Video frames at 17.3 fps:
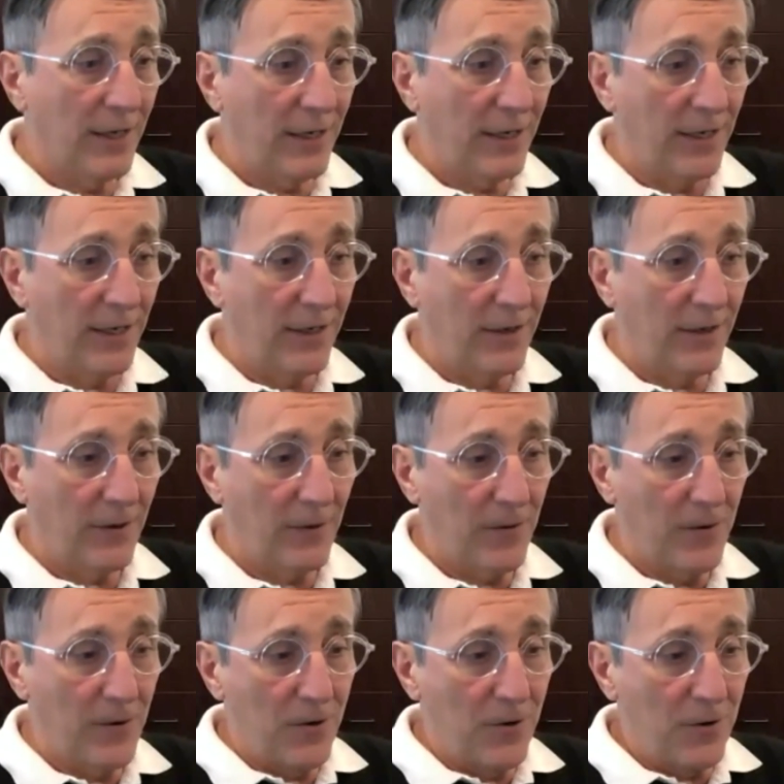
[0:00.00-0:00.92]

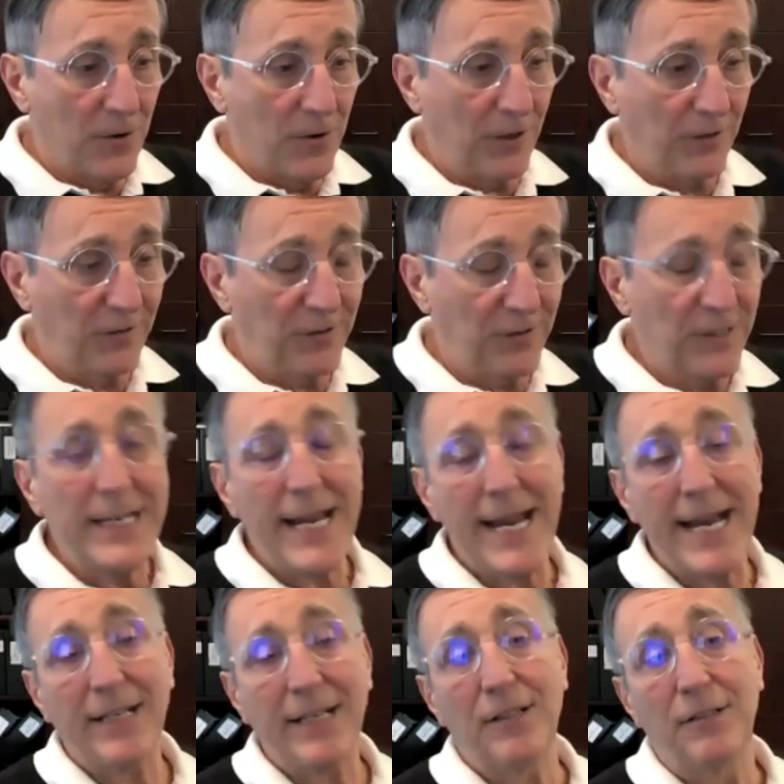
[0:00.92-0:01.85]

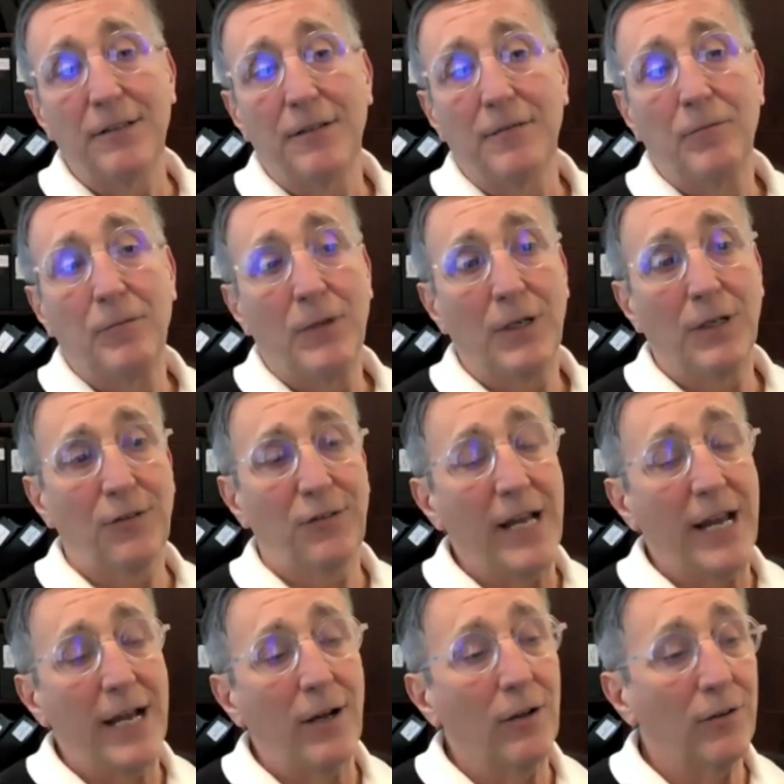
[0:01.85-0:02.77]
CD8
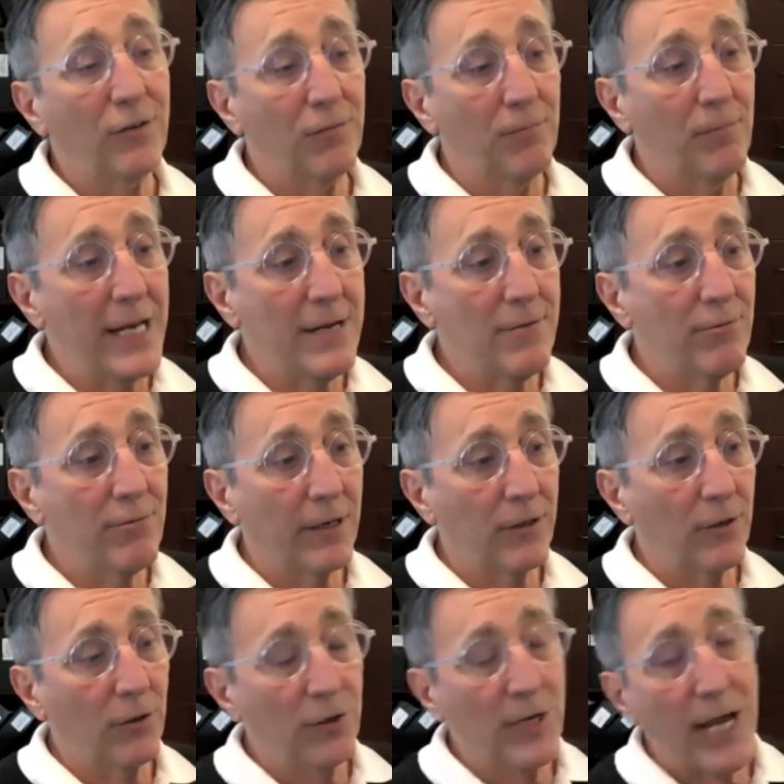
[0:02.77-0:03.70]
cells may
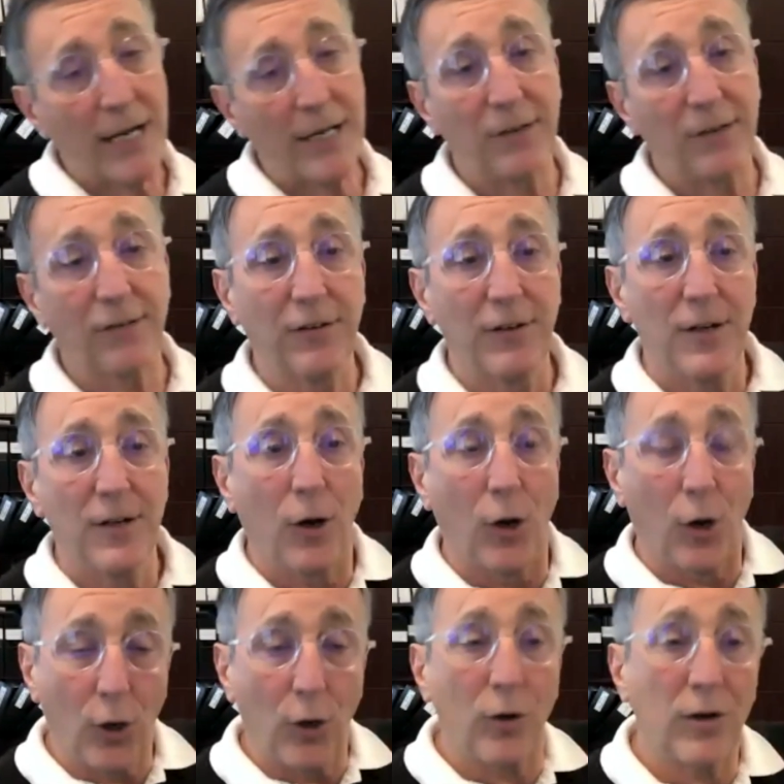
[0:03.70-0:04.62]
recognize
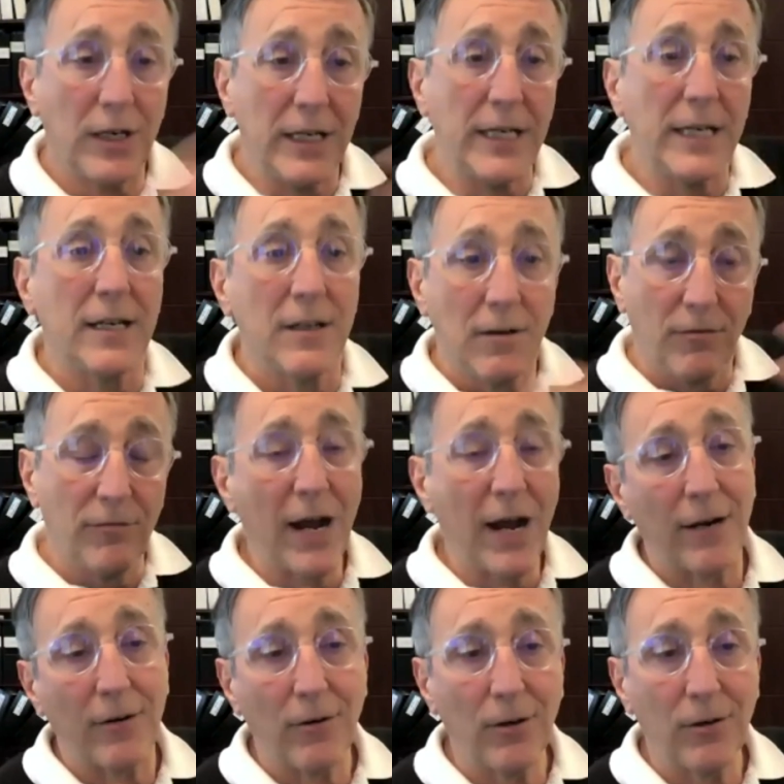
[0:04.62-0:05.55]
early
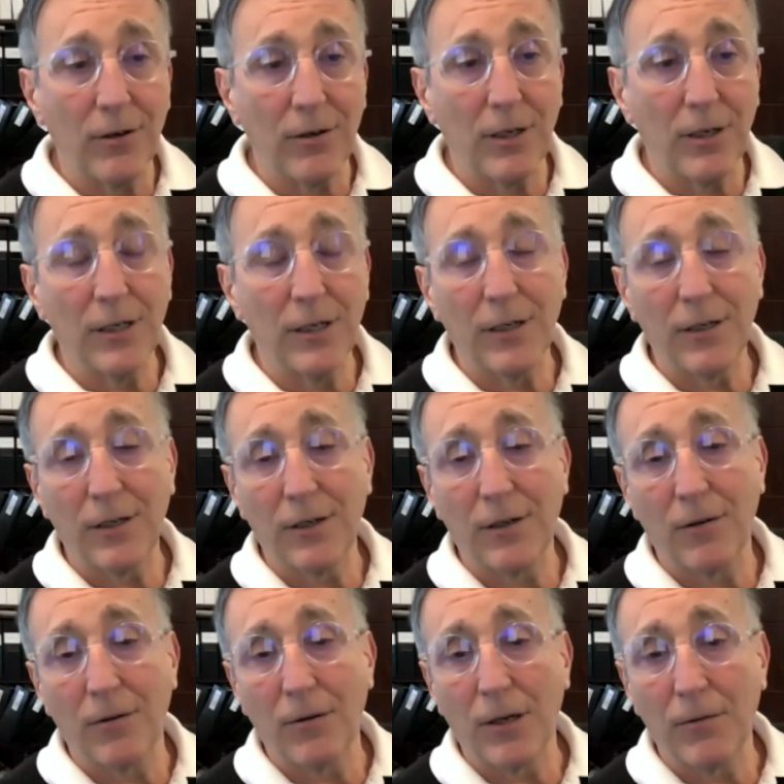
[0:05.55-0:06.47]

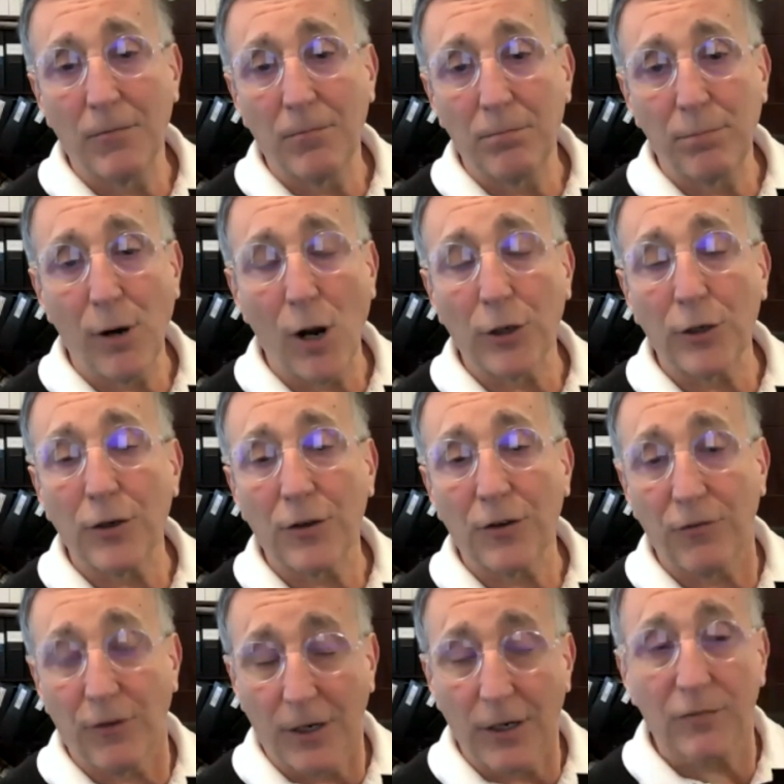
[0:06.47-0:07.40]
viral
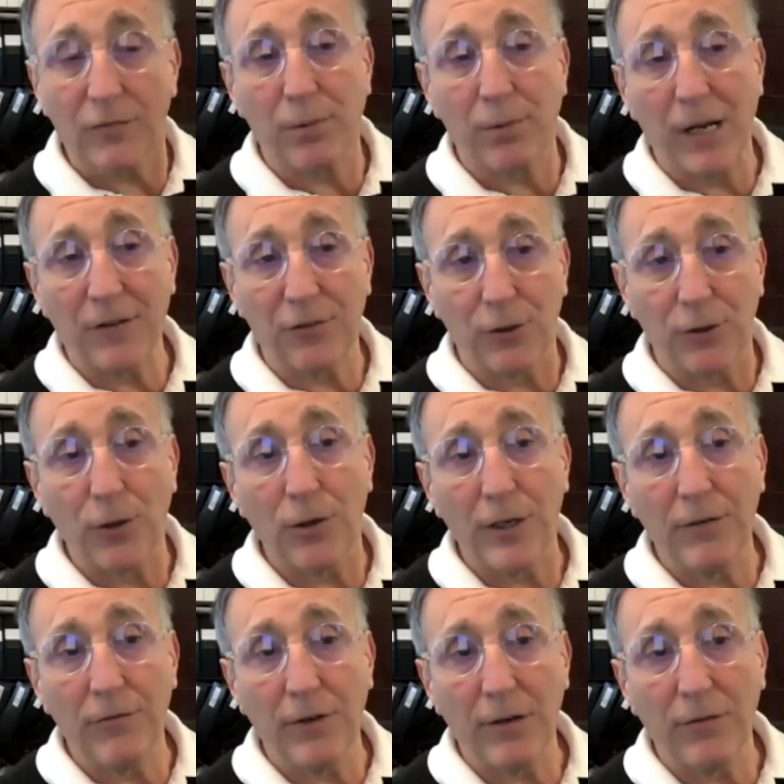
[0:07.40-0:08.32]
products that are expressed
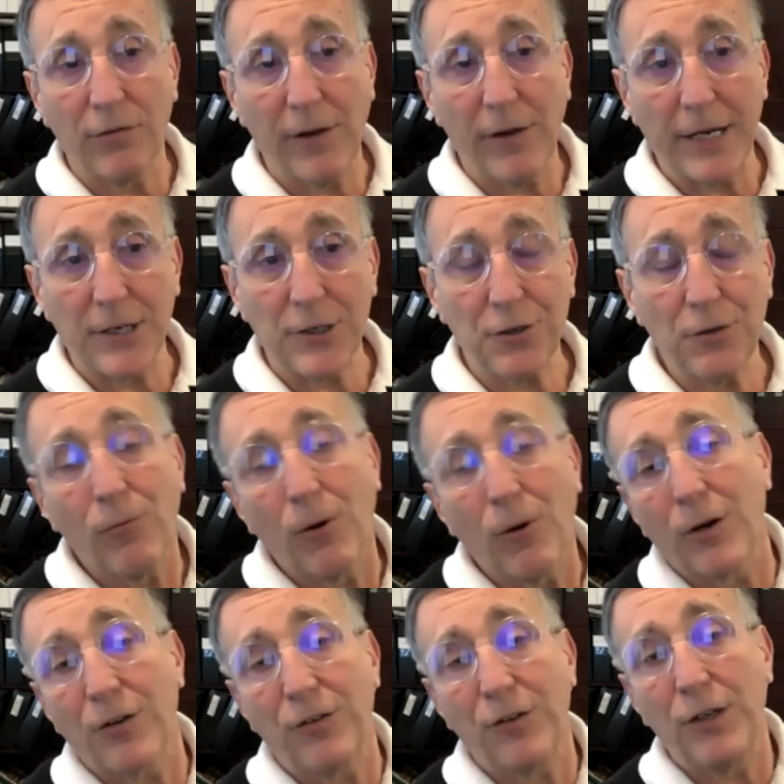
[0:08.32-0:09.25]
early in the infection,
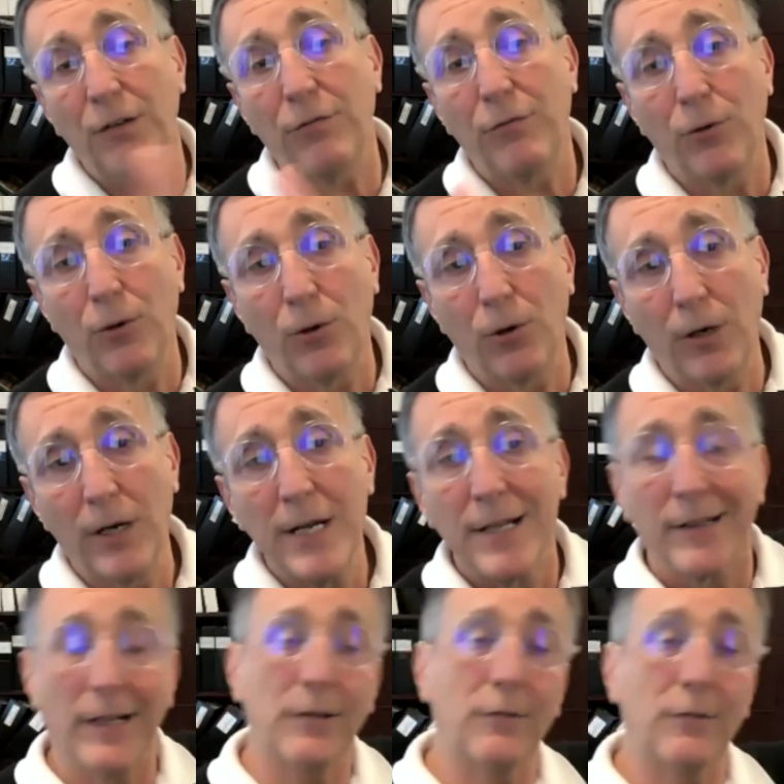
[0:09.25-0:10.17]
while CD4
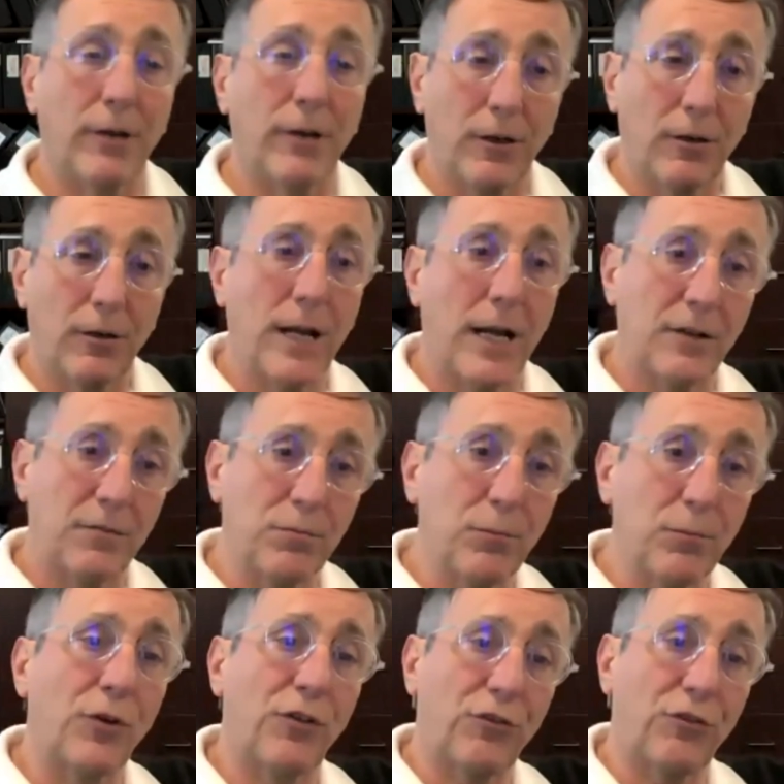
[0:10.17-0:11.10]
tend to recognize
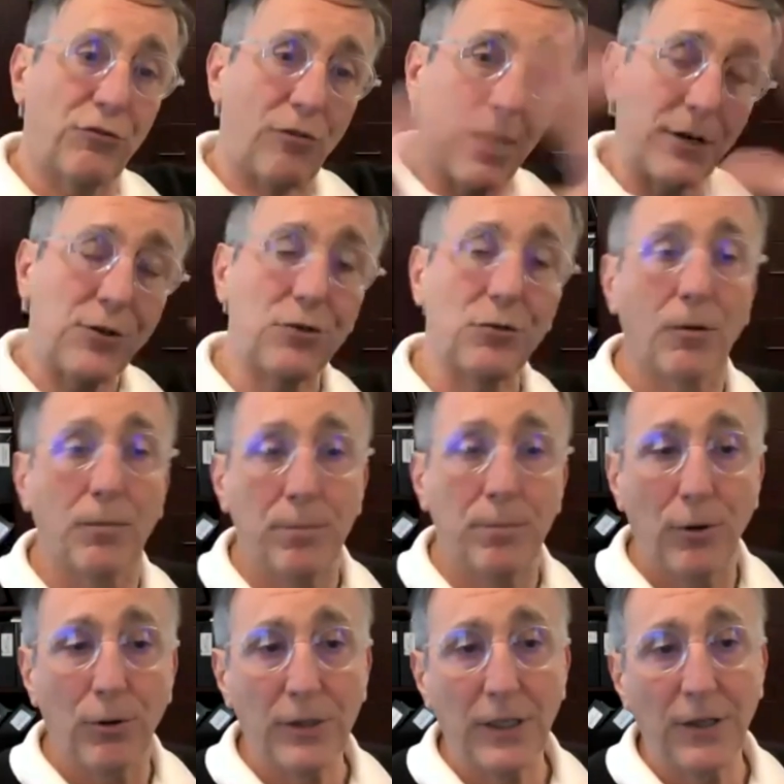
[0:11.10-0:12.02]
more structural
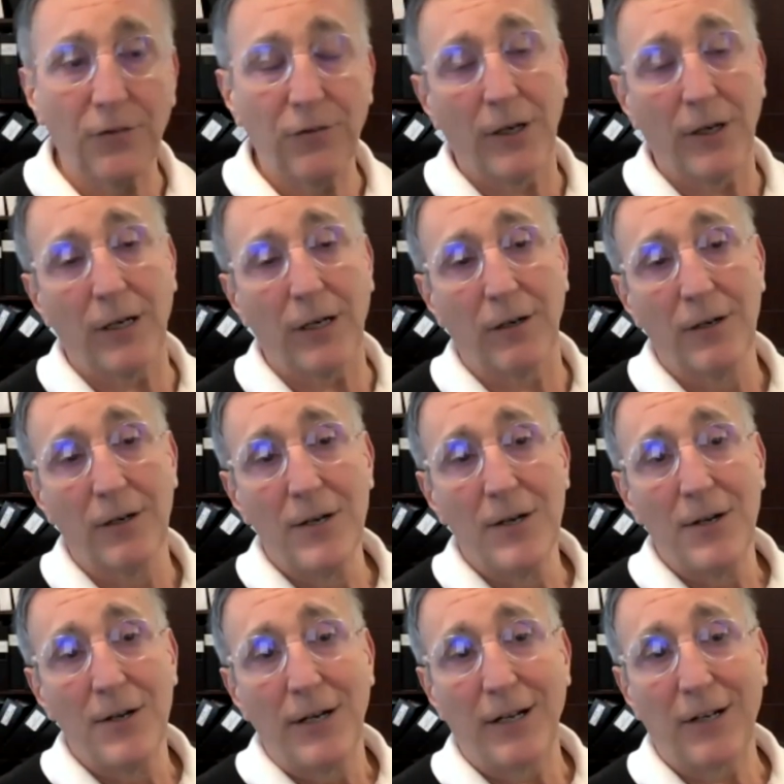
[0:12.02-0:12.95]
proteins that are
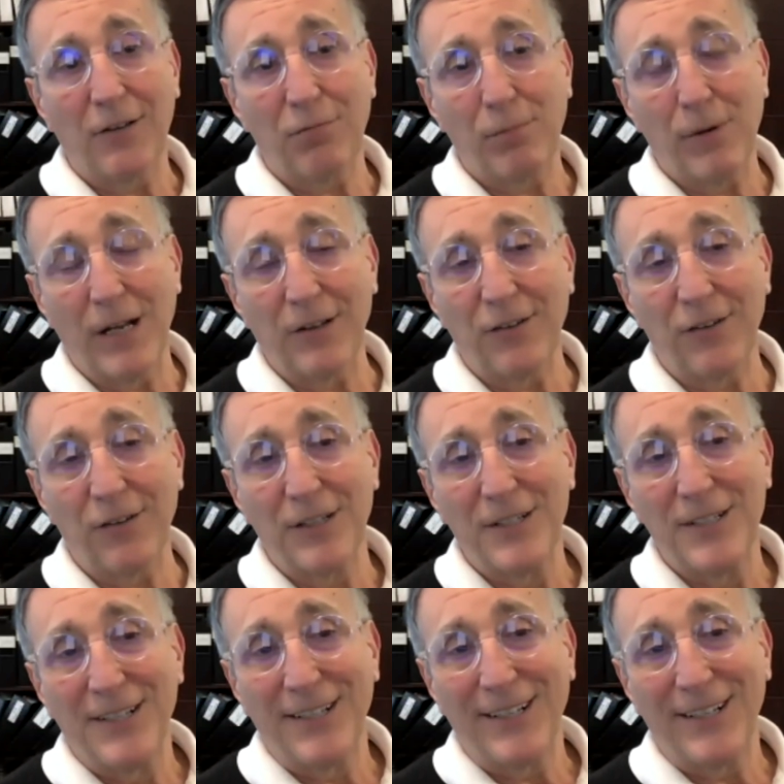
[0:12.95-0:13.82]
expressed